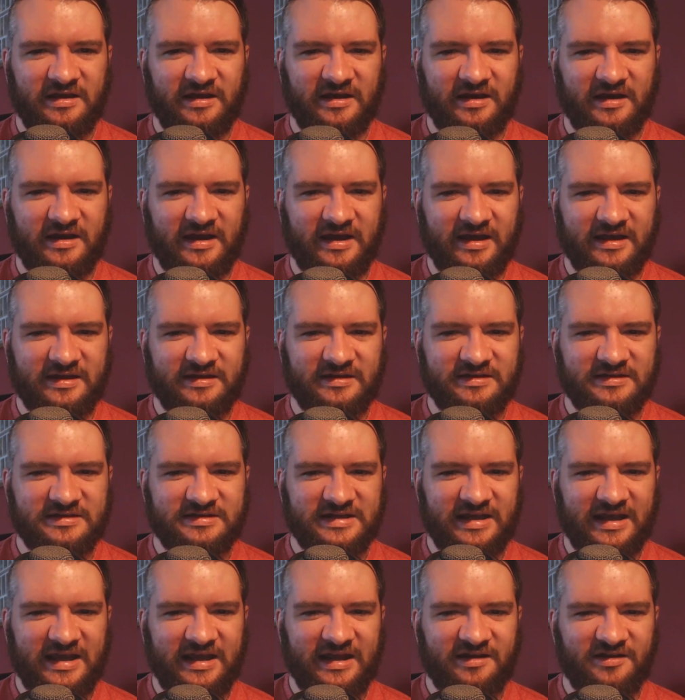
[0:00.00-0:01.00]
and
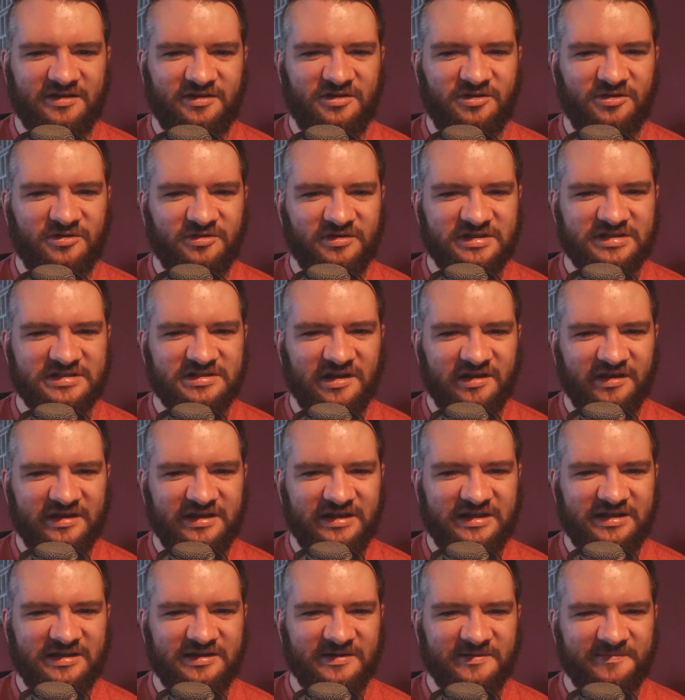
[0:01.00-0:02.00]
it looks
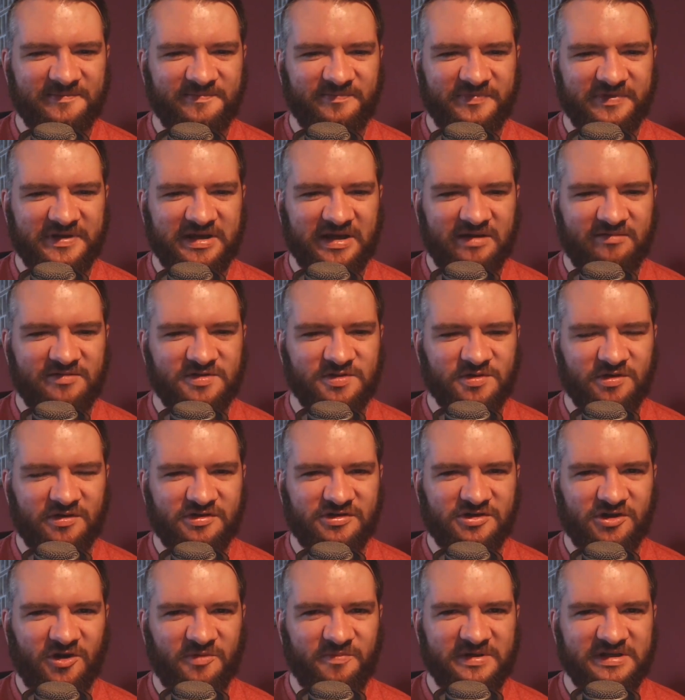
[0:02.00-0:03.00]
like Games
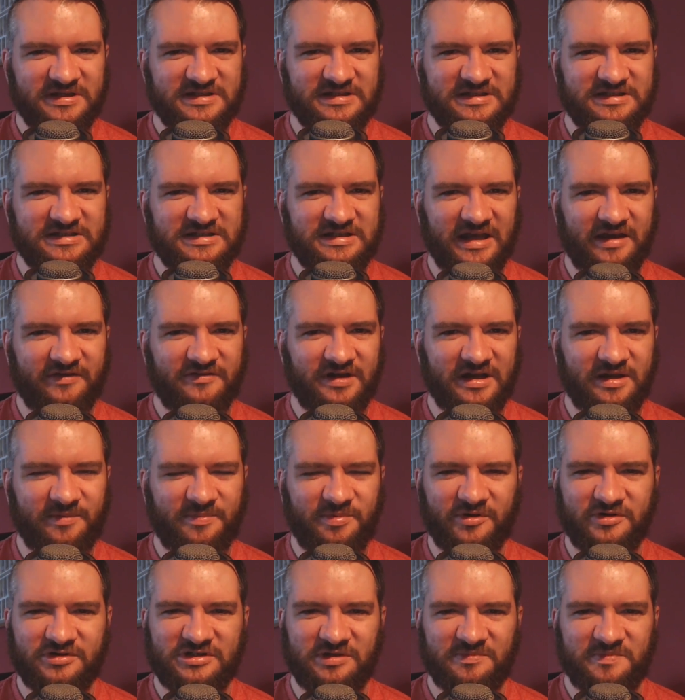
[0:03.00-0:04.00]
Workshop is definitely
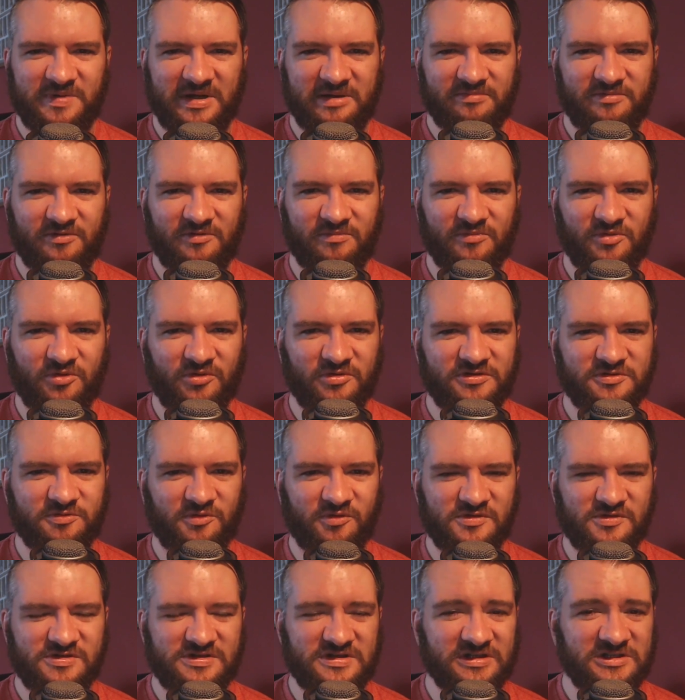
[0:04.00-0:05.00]
pushing people more
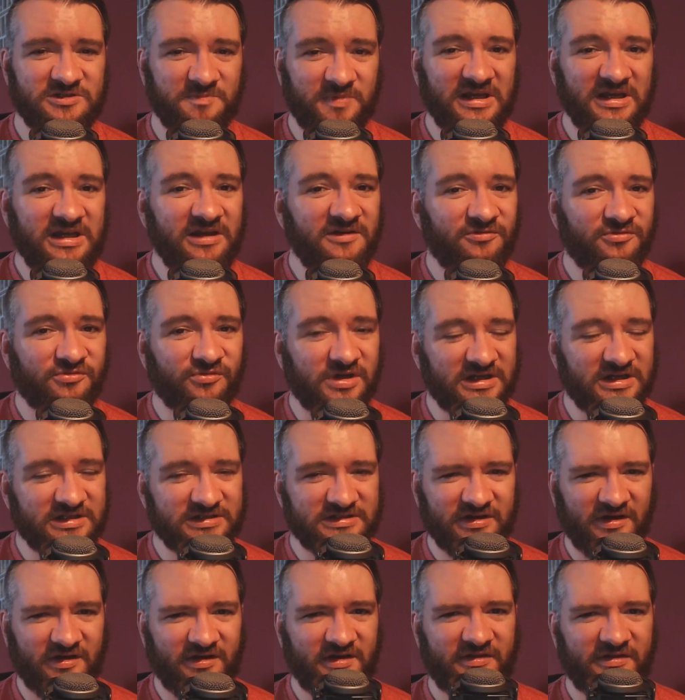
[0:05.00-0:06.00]
towards the speed for each
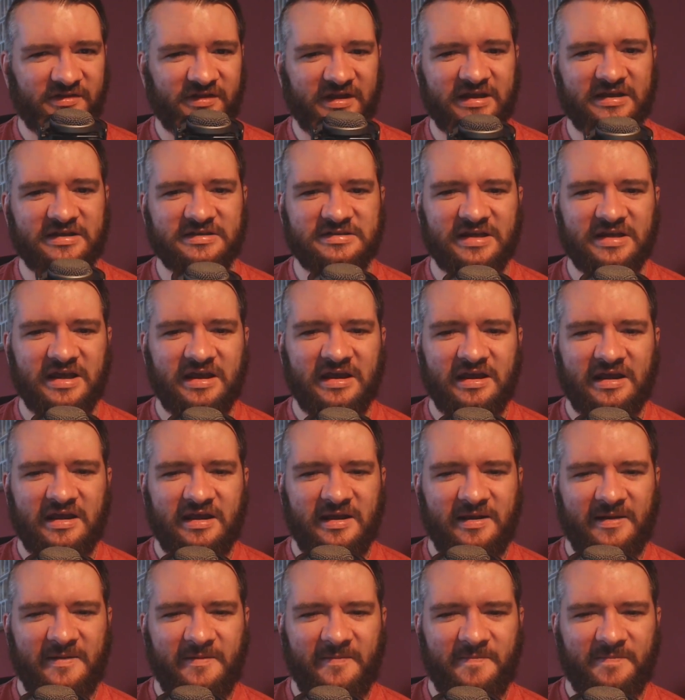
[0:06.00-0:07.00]
side of things,
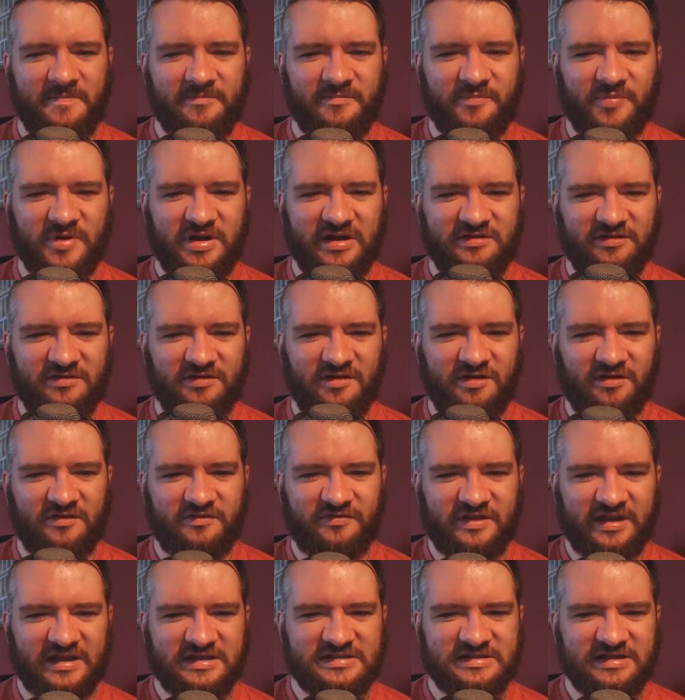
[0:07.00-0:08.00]
but I don't know if
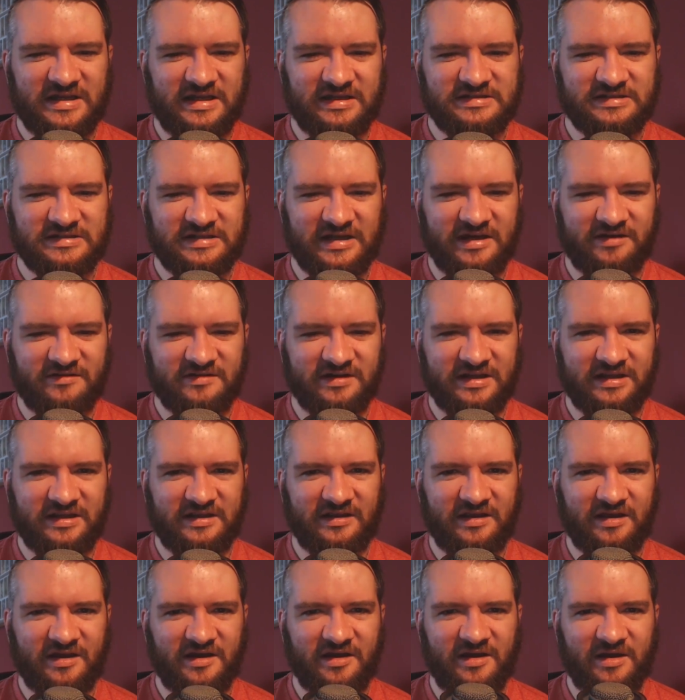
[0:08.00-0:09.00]
that's
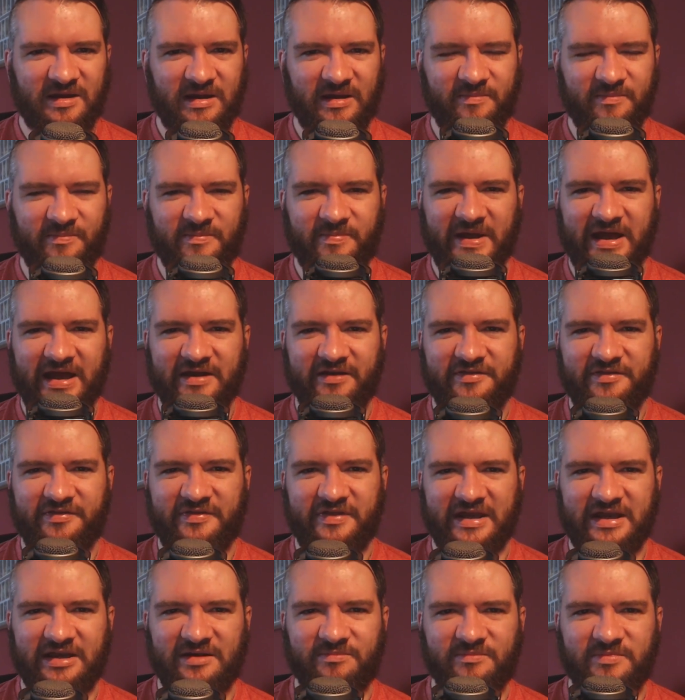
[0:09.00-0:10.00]
necessarily a bad
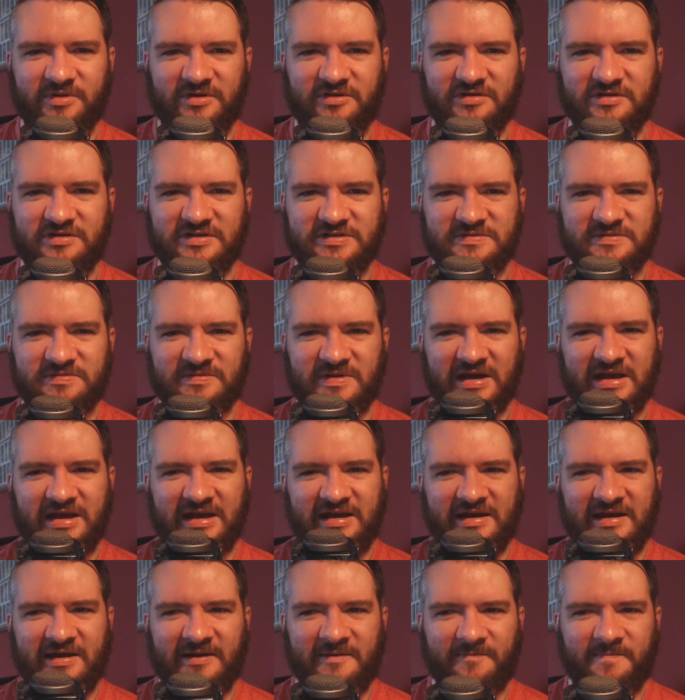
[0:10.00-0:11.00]
thing, because
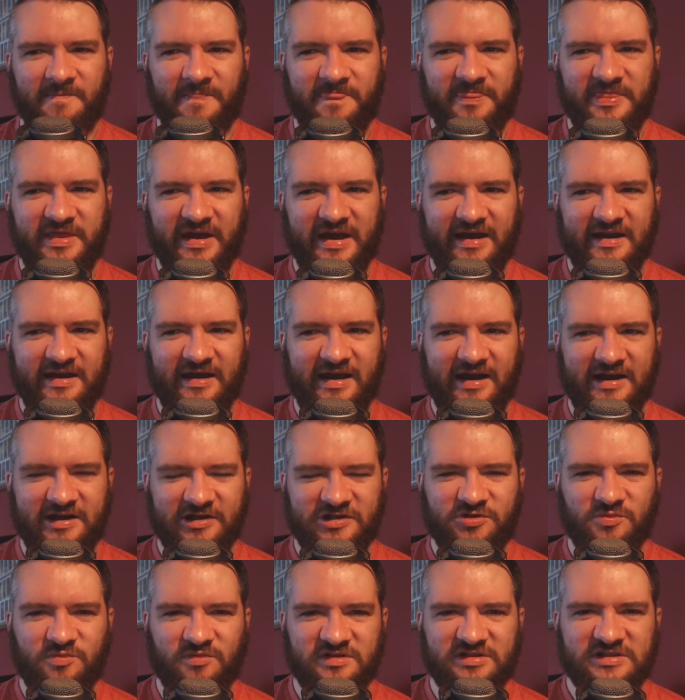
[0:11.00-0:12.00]
that
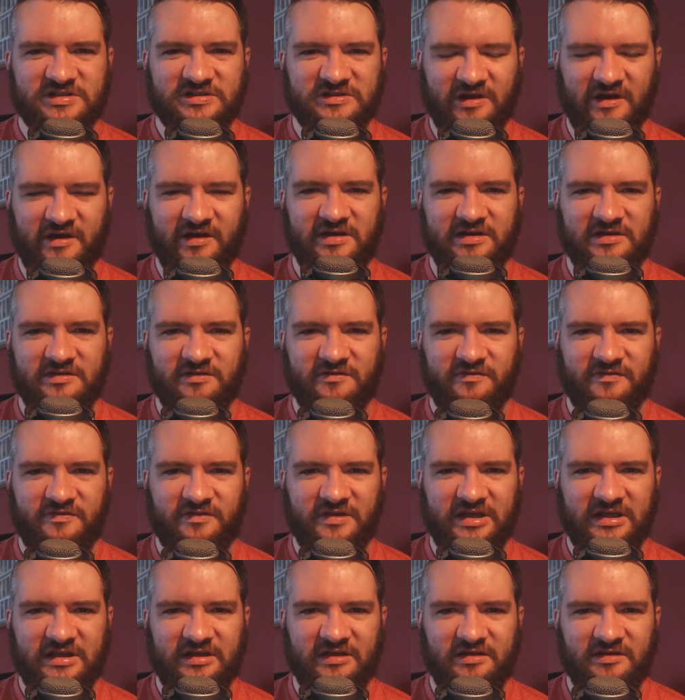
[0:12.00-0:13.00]
actual side of
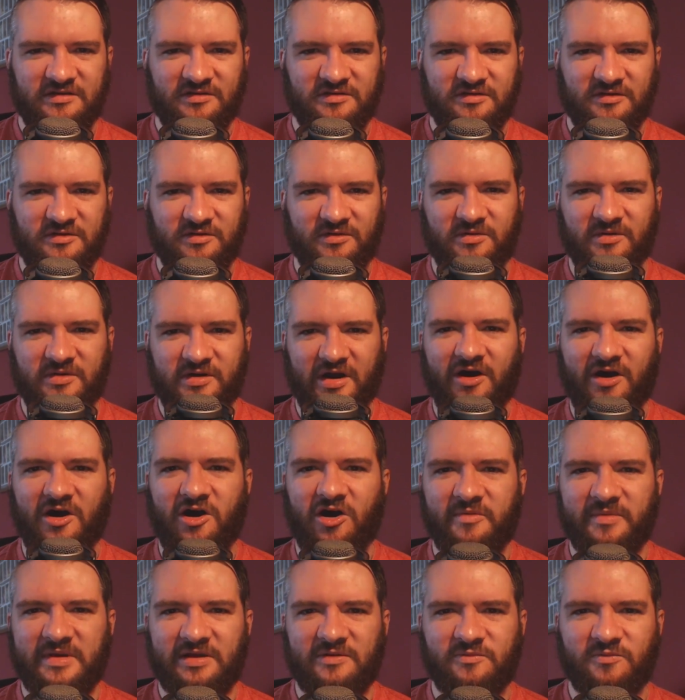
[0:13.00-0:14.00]
the Orc
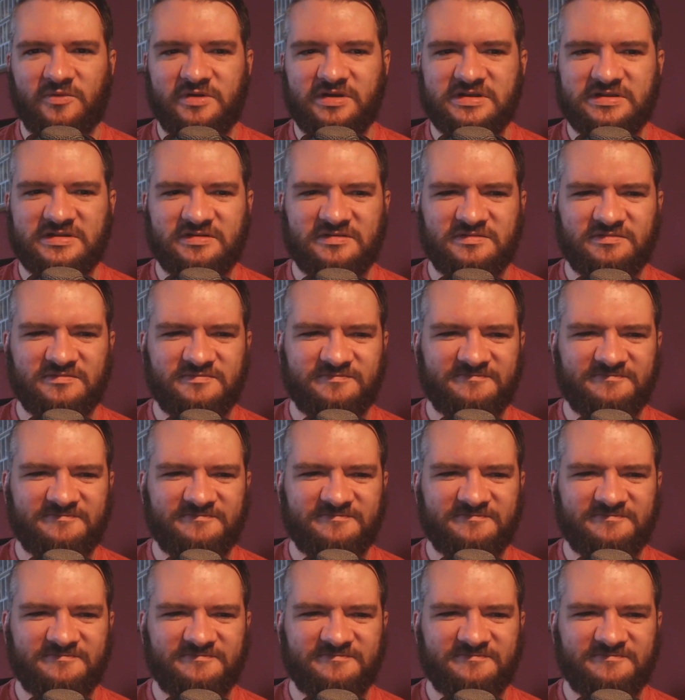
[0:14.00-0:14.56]
army was